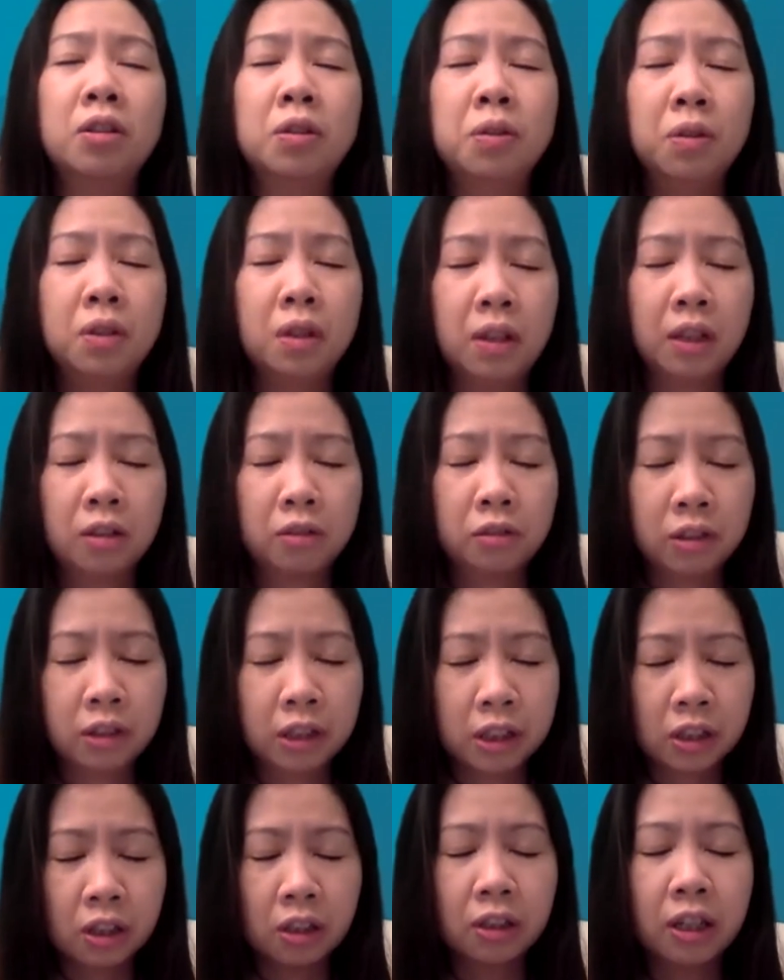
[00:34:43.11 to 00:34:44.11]
to the
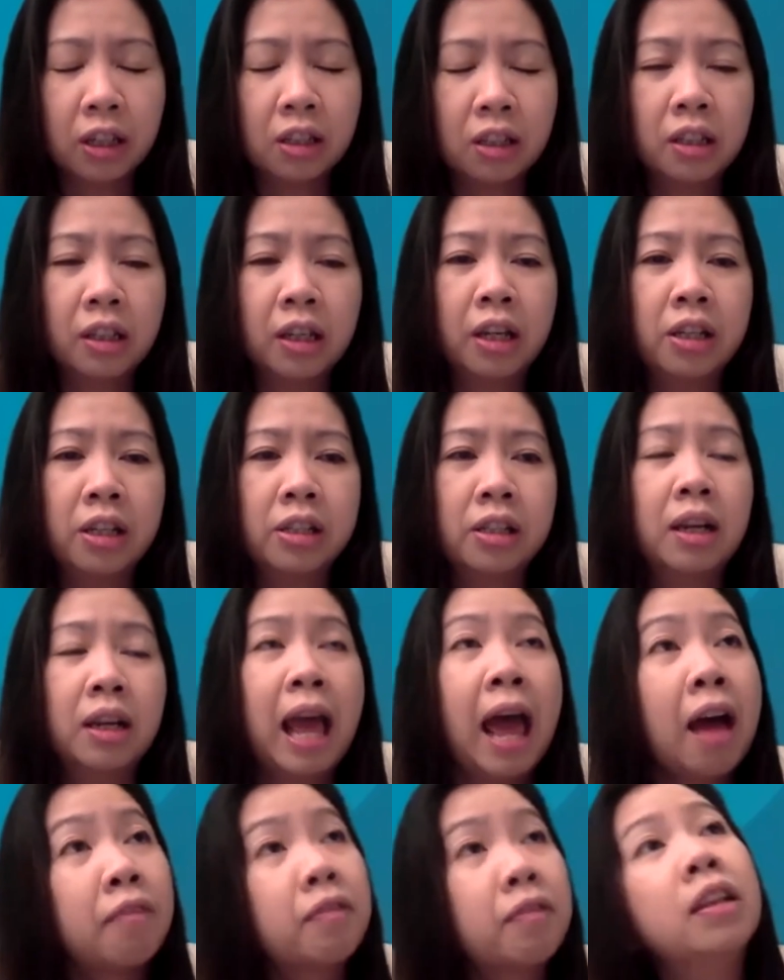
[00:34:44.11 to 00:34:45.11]
traditional Indonesian,
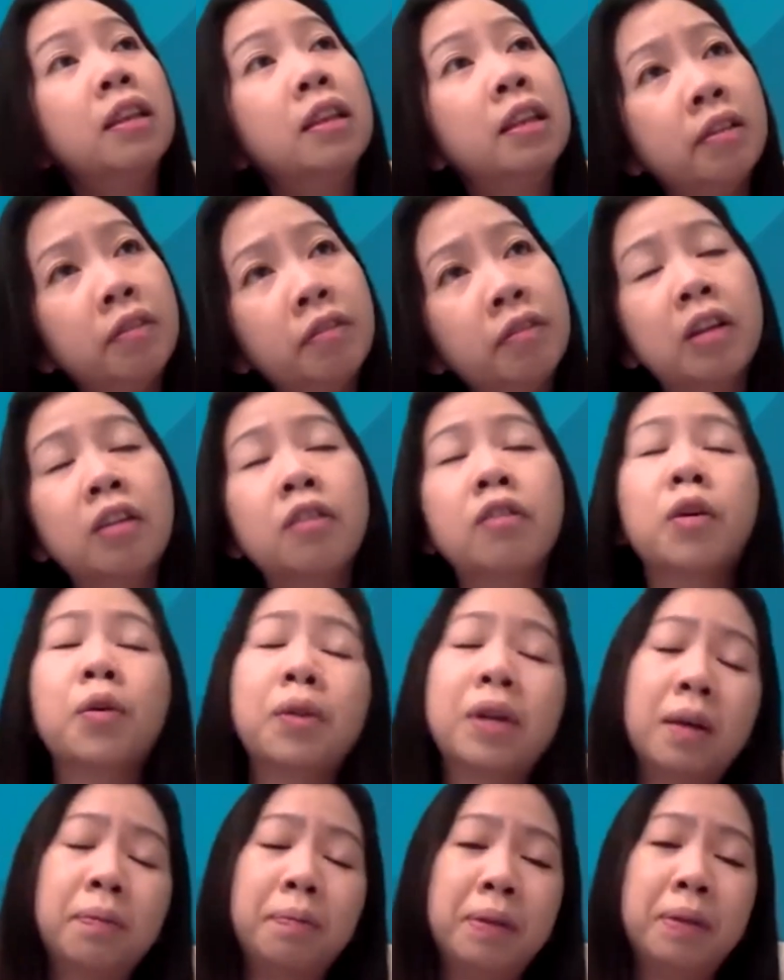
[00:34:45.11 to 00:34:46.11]
having lived and
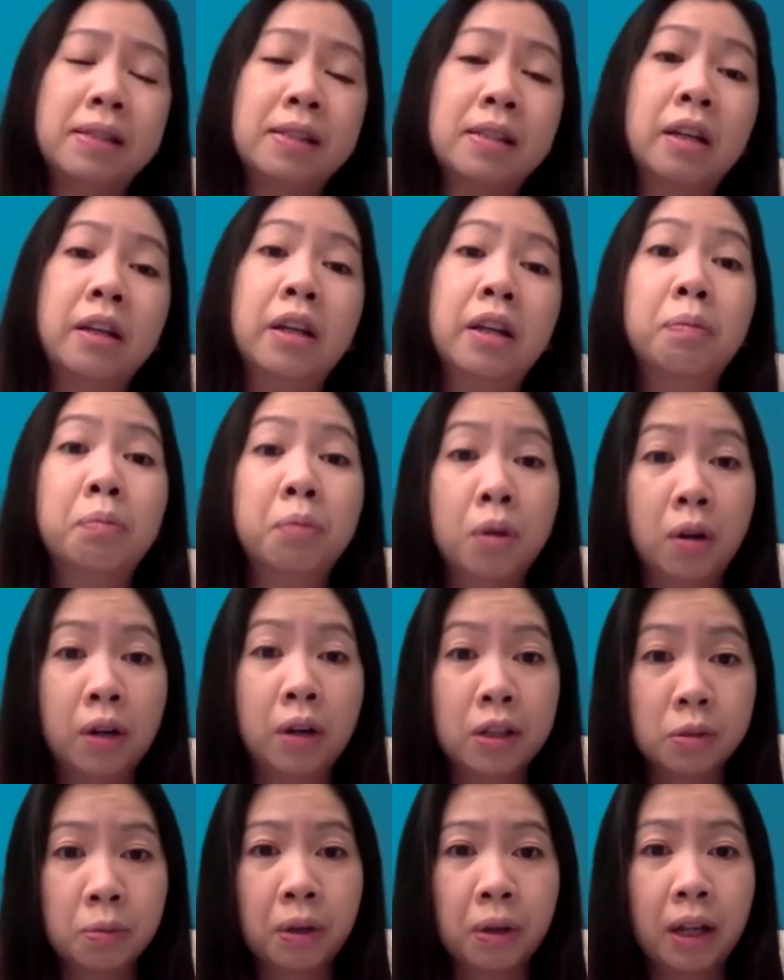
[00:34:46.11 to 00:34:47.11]
grown up and studied abroad
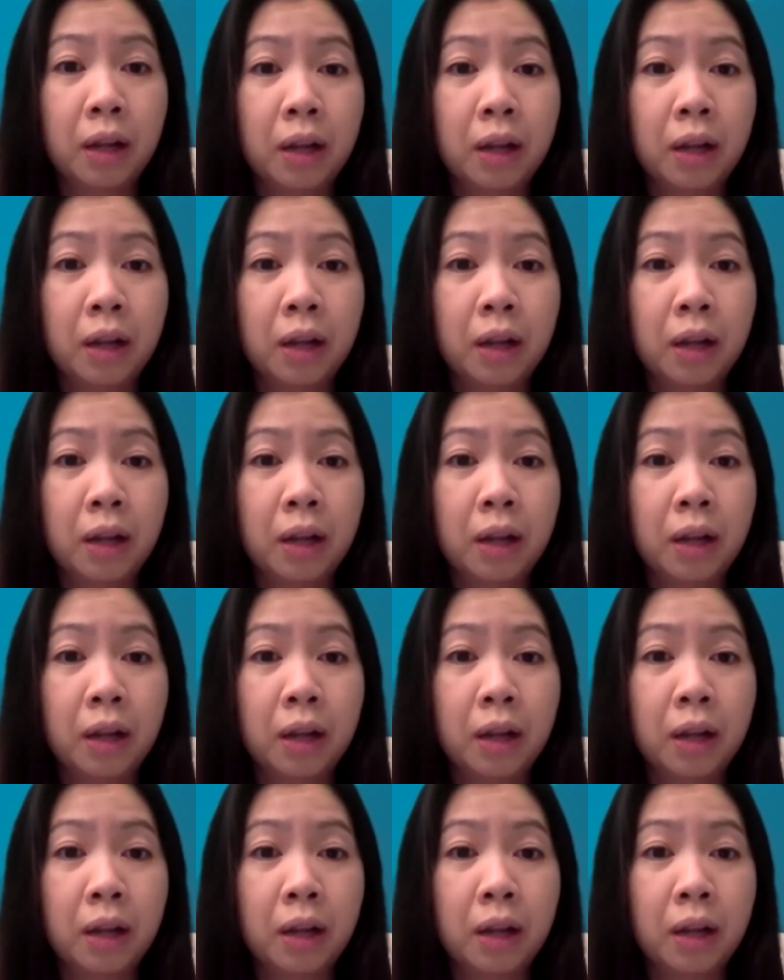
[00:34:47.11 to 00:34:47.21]
as well.